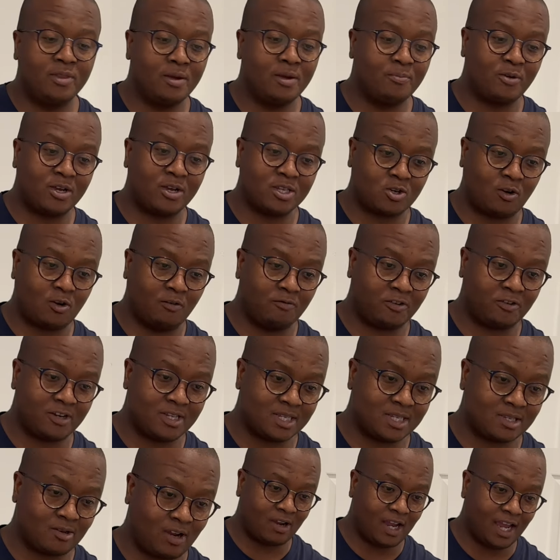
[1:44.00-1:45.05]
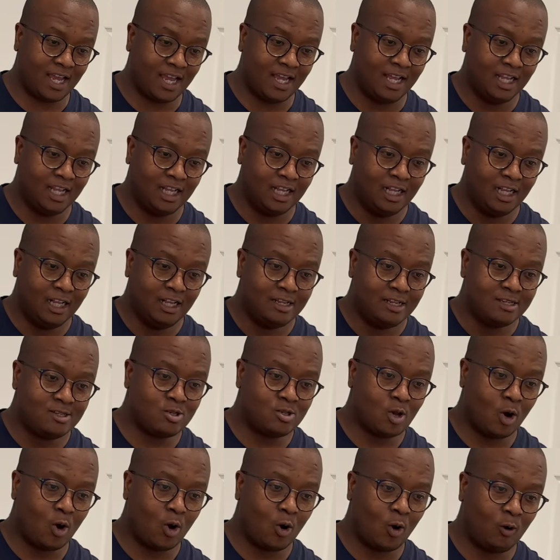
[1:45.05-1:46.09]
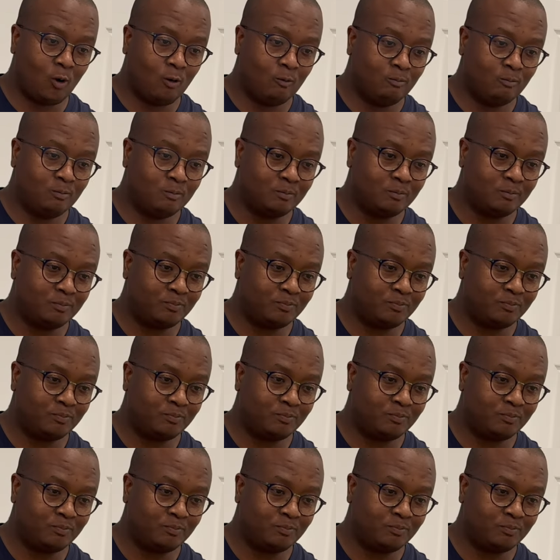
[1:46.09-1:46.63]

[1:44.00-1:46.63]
press conference, okay? So,